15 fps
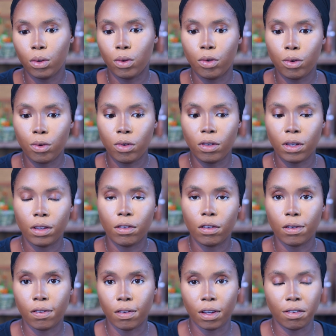the two
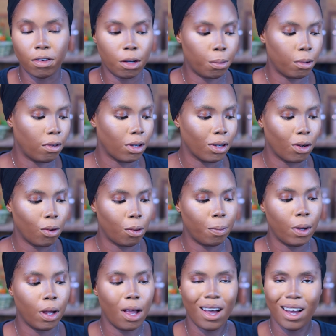shades of Sasha Buttercup.